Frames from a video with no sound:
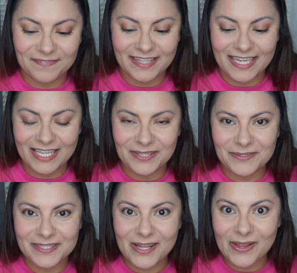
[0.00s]
I
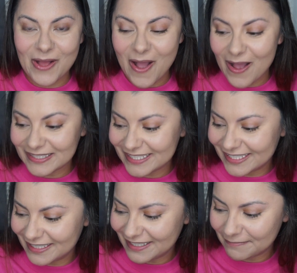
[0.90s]
use a lot
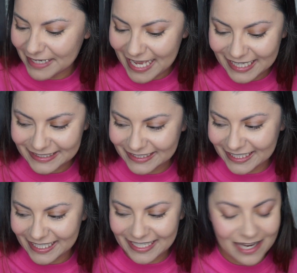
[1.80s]
by
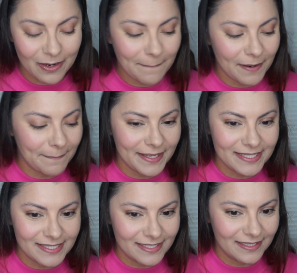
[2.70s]
accident, not on
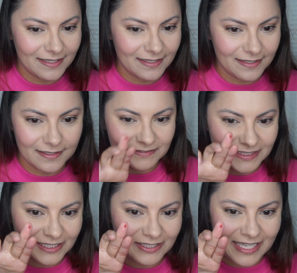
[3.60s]
purpose. Just
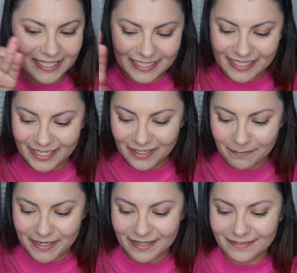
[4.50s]
gonna do like a little
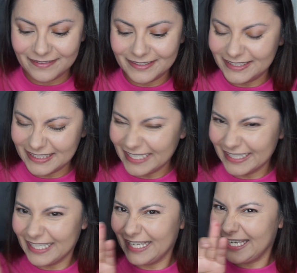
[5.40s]
bit, just like
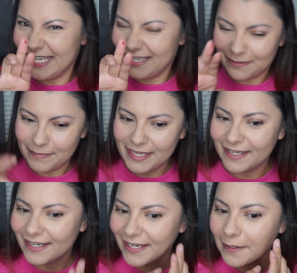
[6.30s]
a little bit,
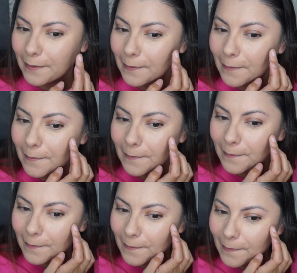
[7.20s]
like
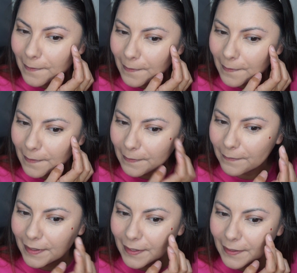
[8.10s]

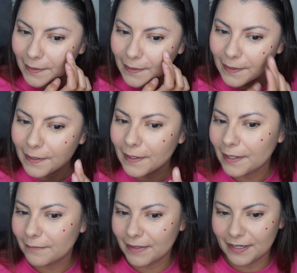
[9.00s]
right here and
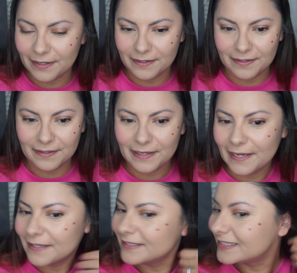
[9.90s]
like right here.
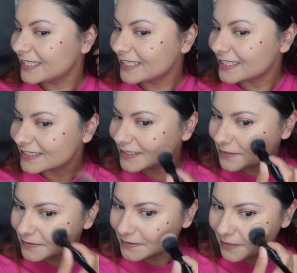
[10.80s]
Okay, see, just
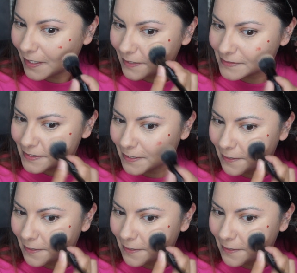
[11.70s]
those 2 dots.